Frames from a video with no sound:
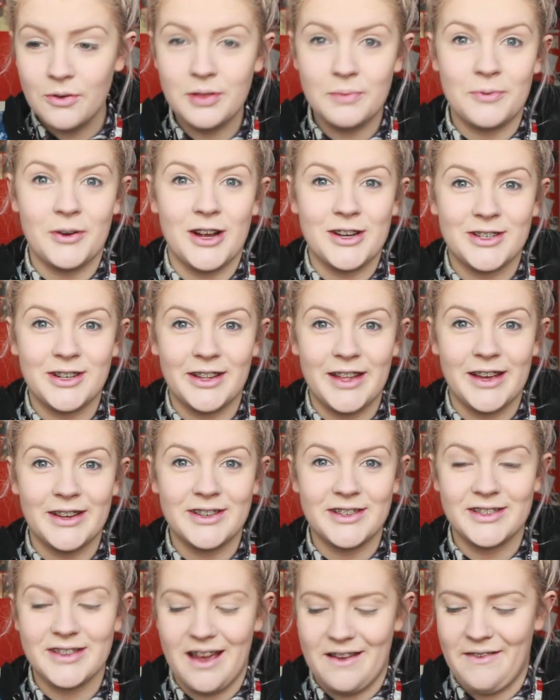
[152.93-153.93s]
the brush
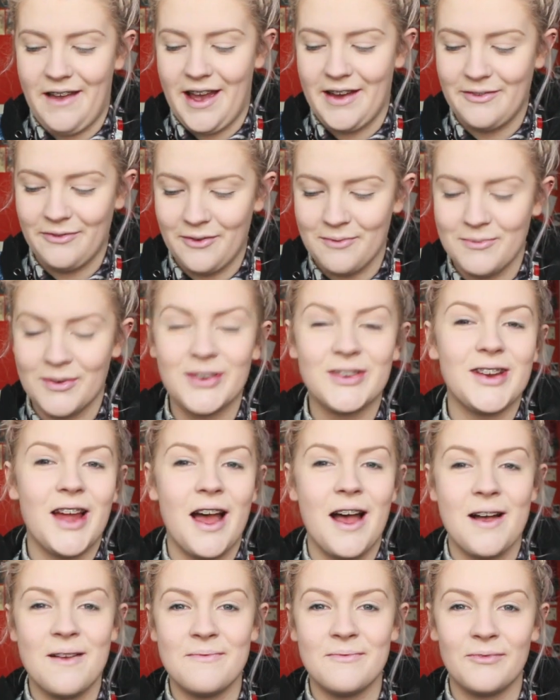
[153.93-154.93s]
collections I've had from One
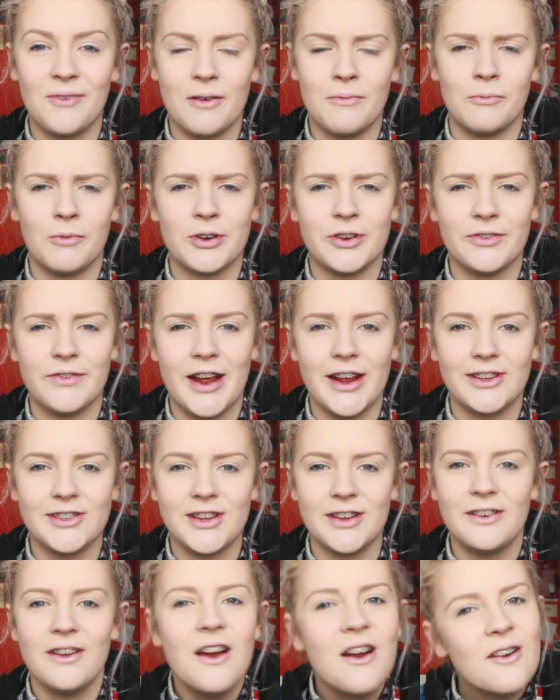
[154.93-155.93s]

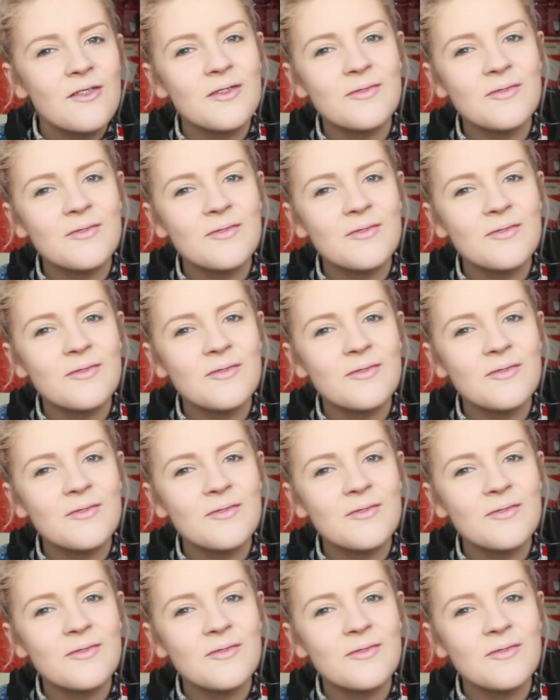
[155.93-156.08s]
Direction.